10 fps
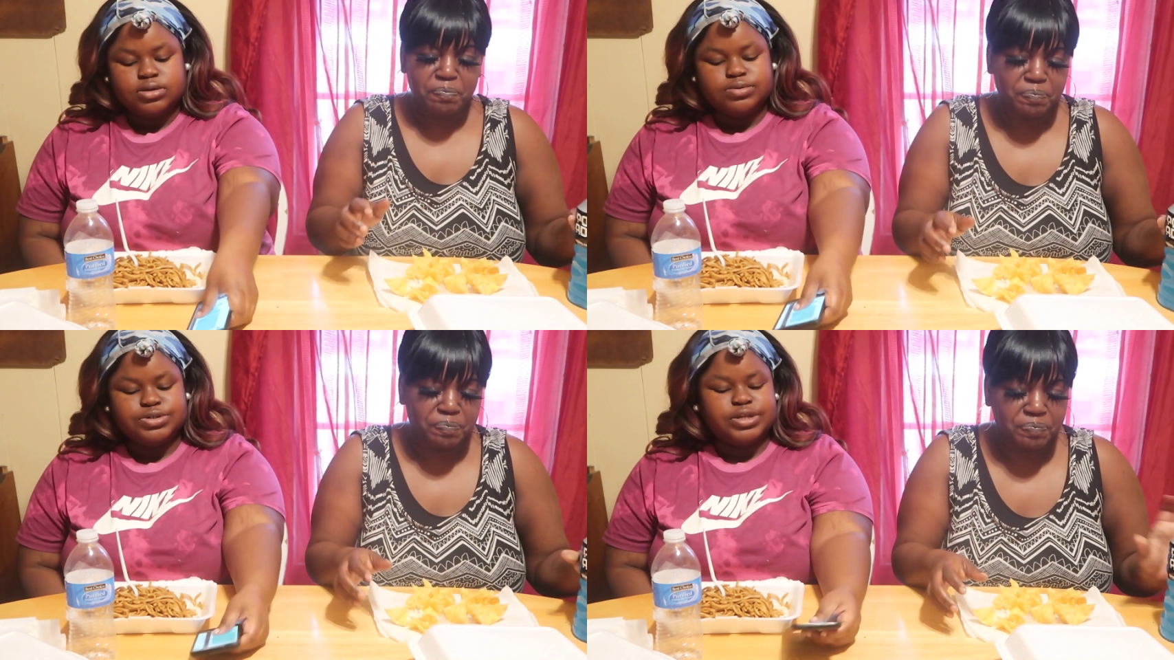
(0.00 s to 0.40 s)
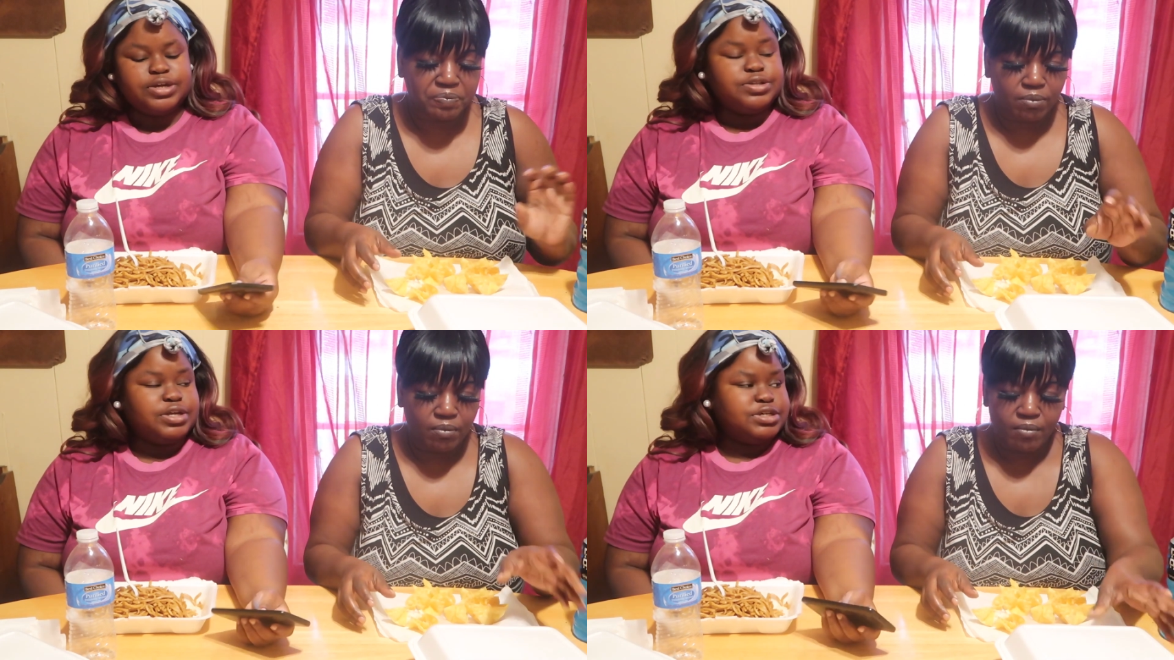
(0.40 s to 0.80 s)
Speaker 1: what you
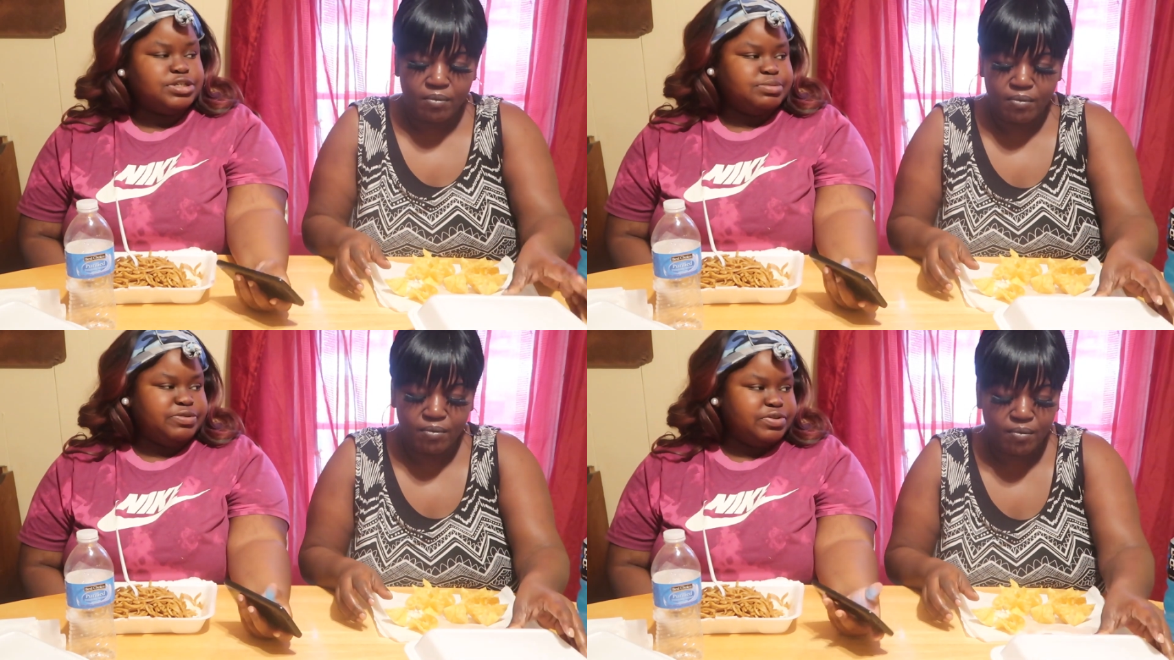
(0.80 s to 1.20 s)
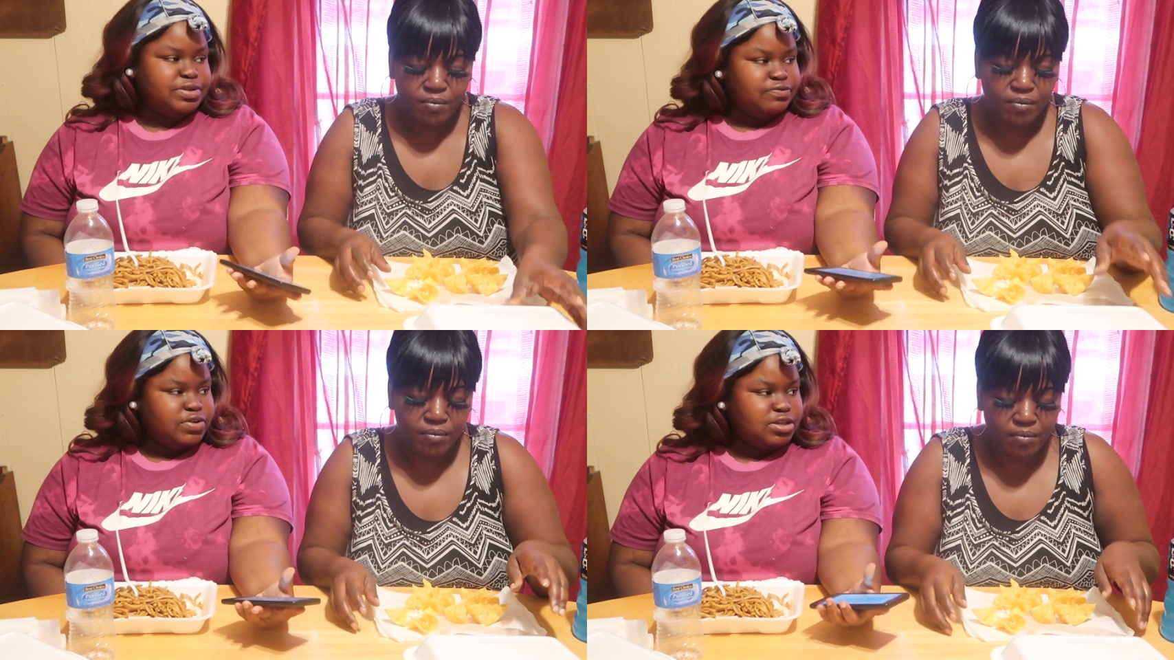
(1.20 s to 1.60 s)
think you think it should be
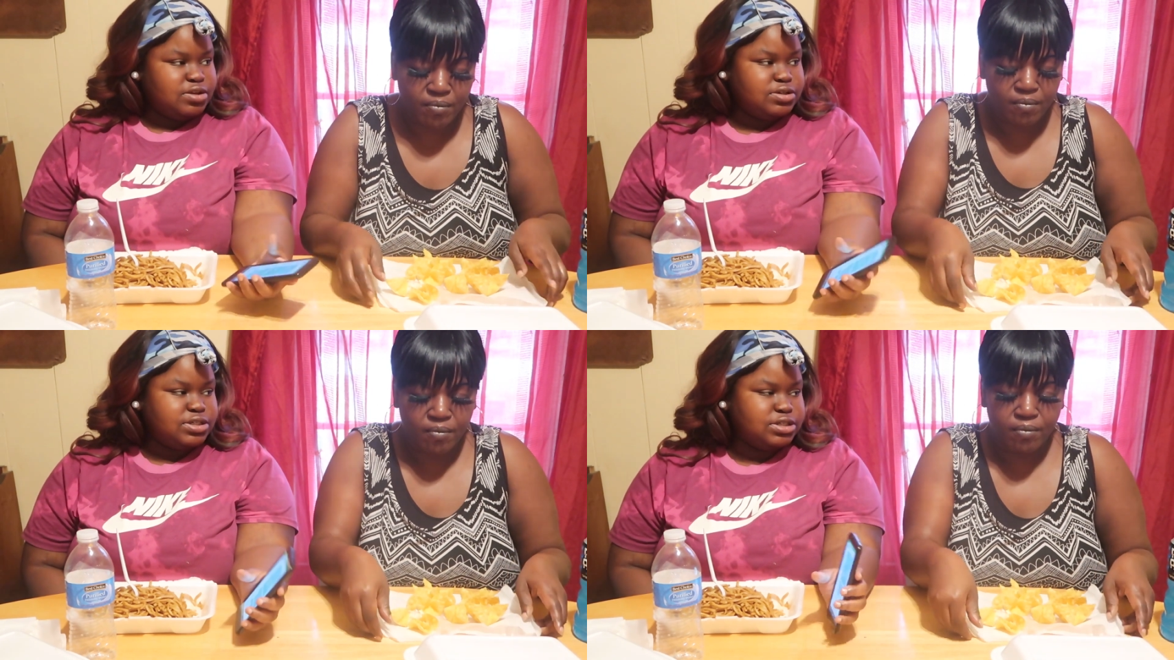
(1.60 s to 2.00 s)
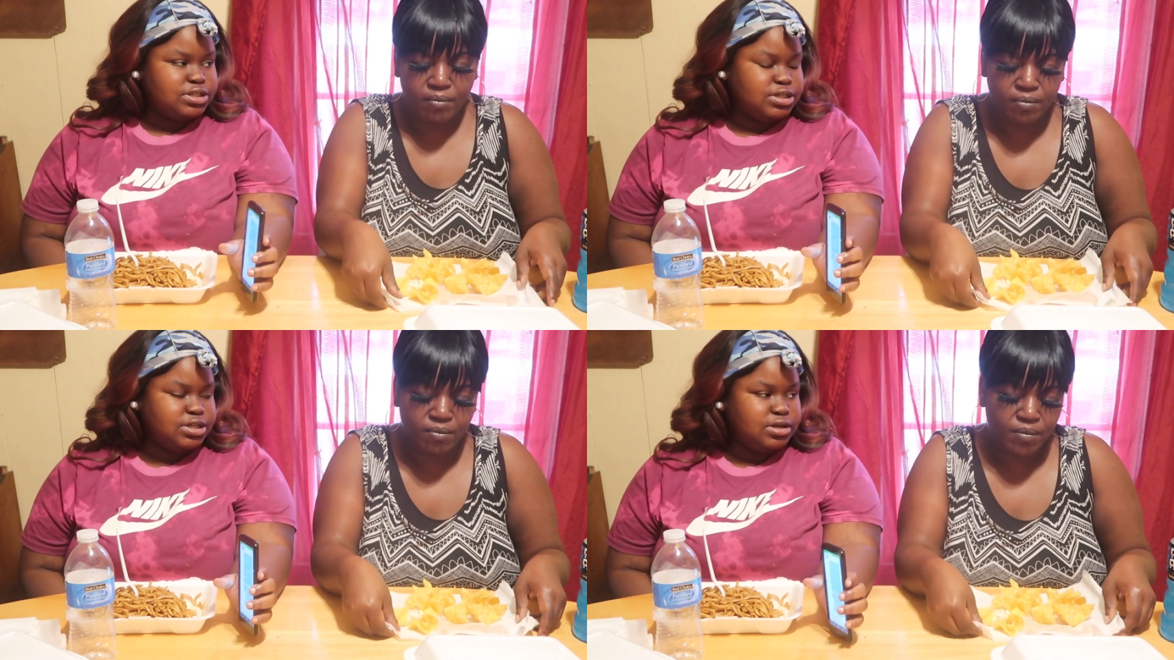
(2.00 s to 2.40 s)
50 50 or
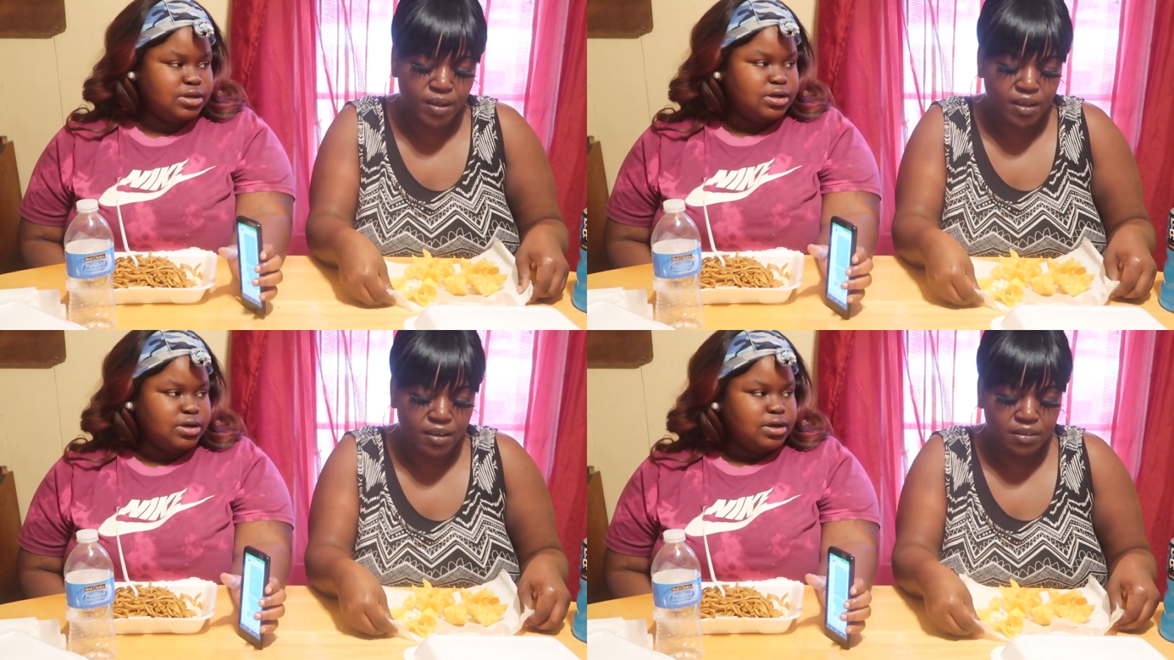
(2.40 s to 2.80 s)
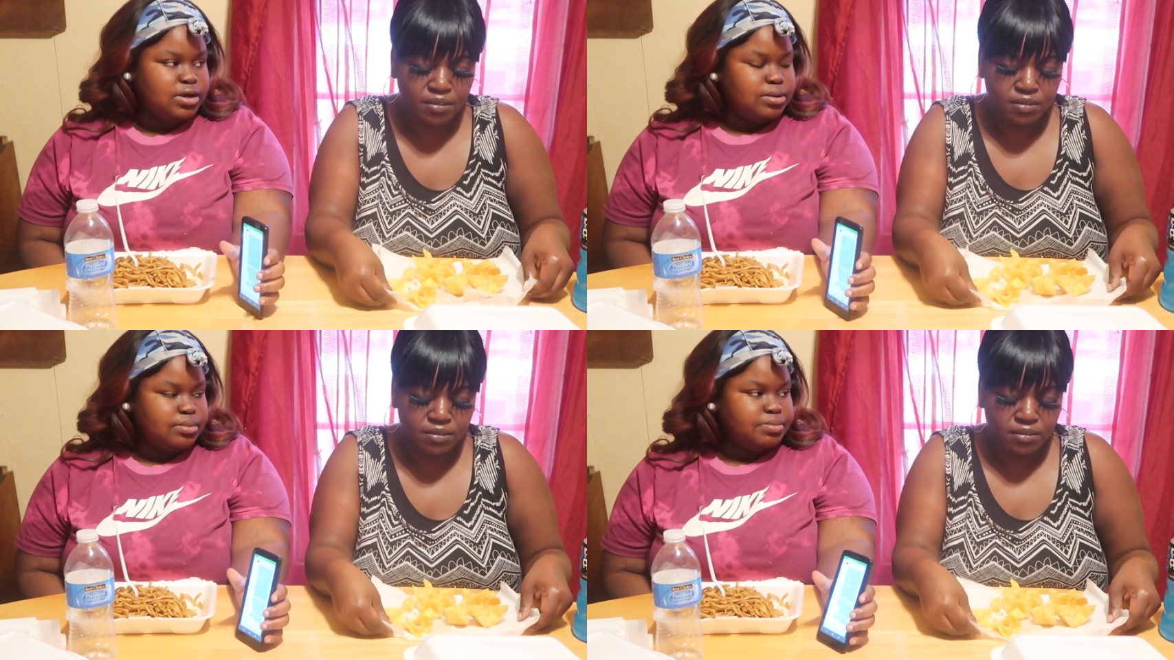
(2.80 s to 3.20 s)
should
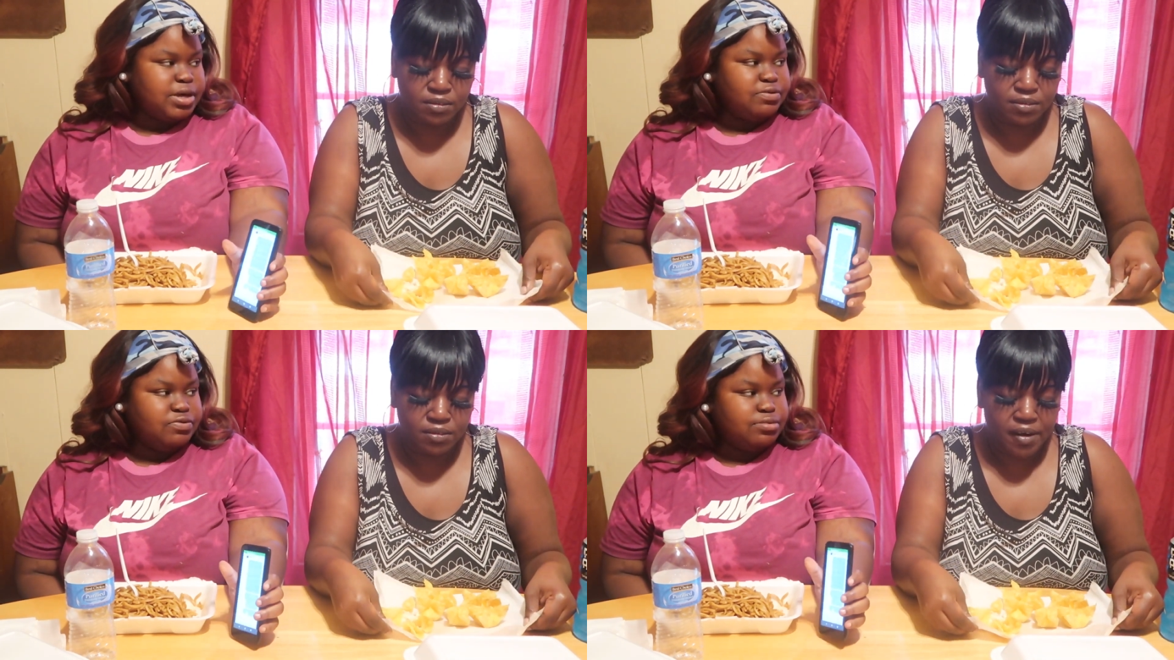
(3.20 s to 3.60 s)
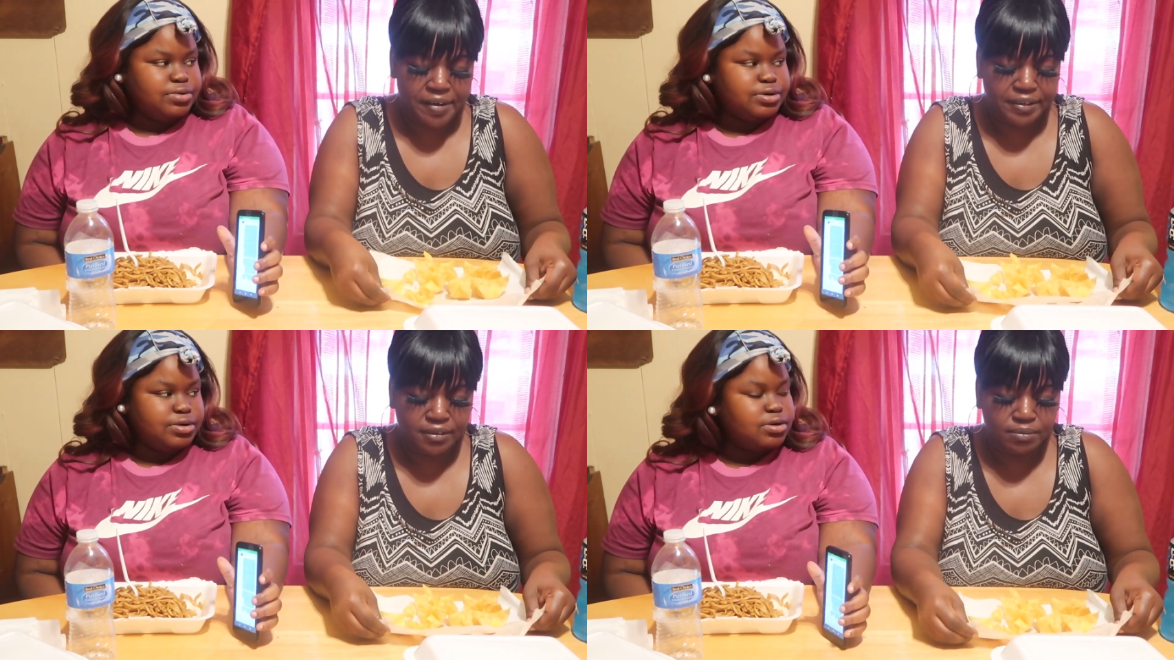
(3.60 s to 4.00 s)
he pay
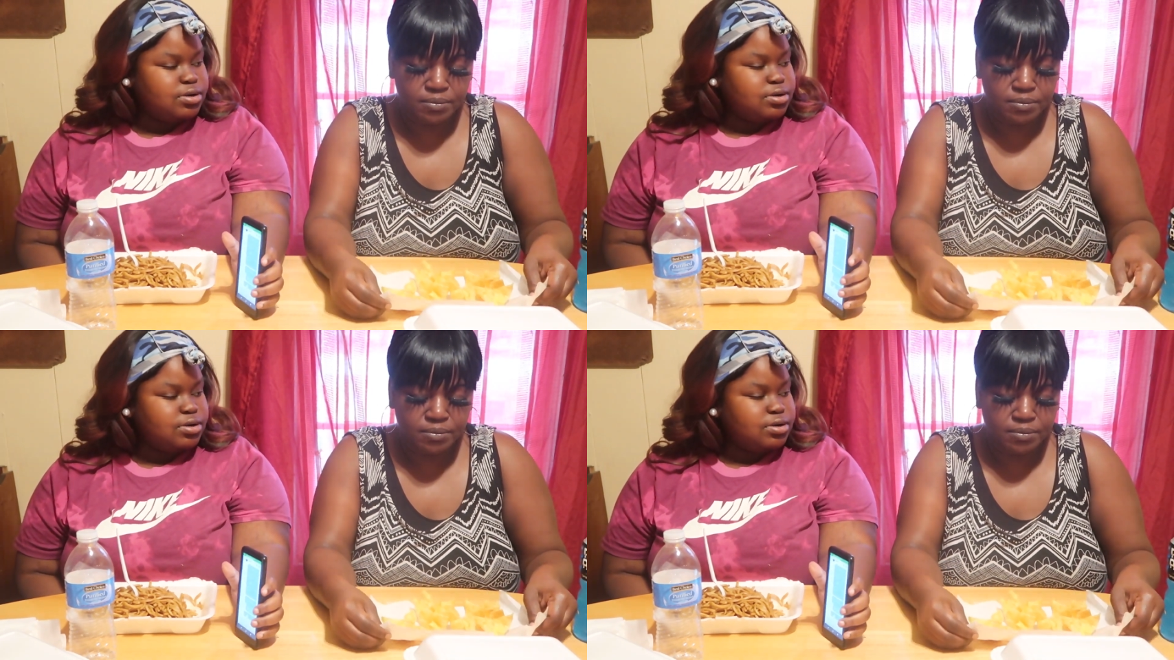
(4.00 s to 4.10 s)
for it